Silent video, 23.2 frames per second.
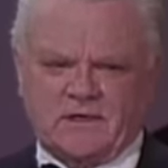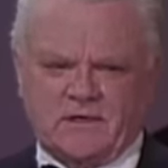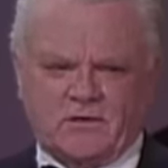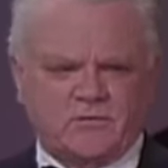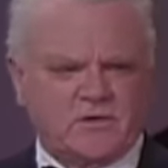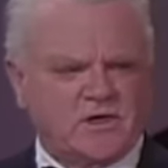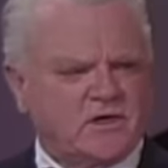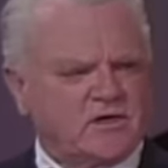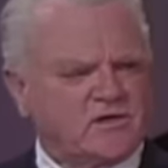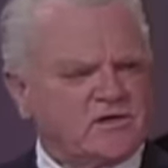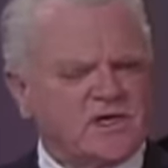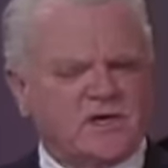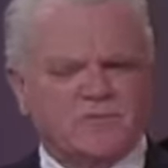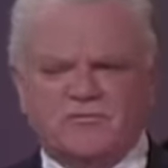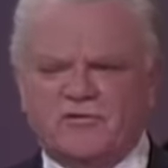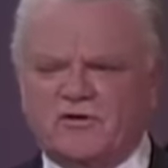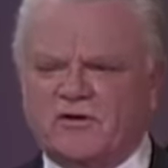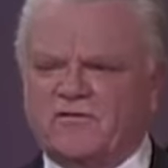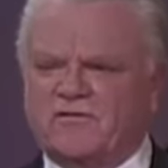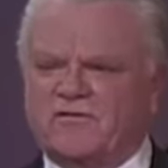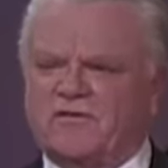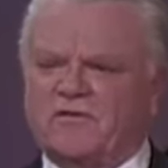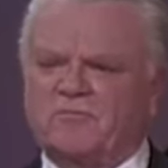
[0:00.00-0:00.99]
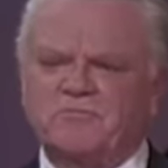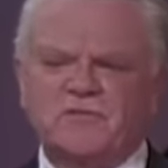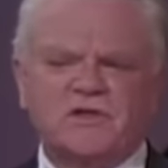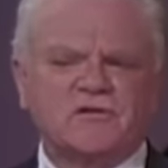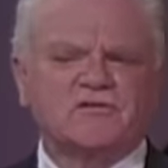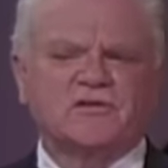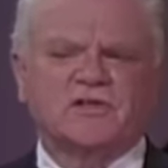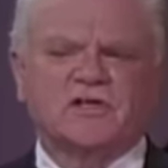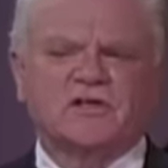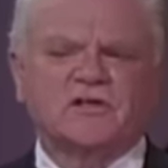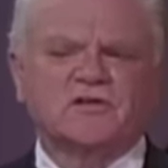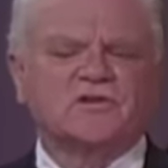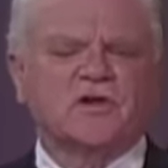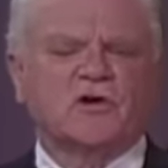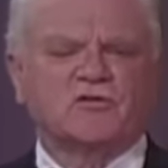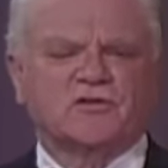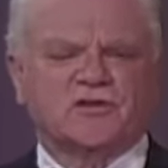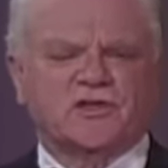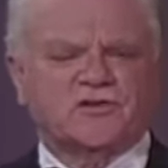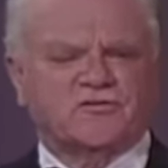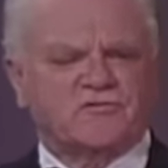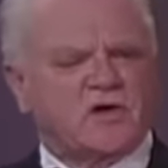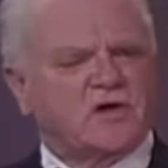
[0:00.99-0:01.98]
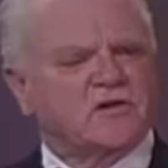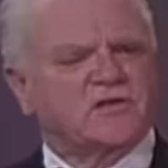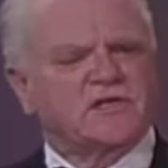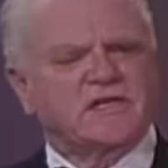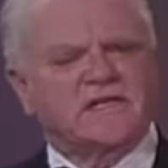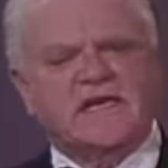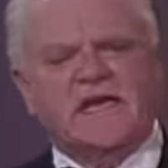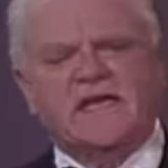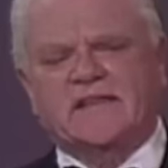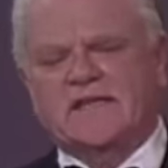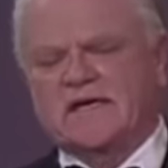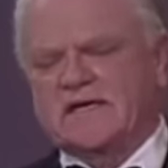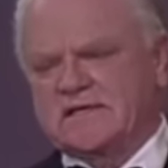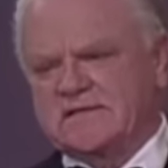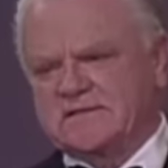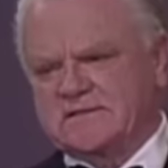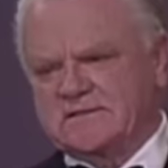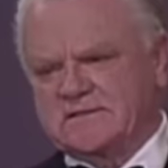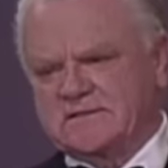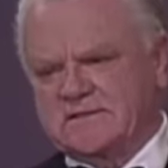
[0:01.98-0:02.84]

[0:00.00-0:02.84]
where a number of musical notes strung together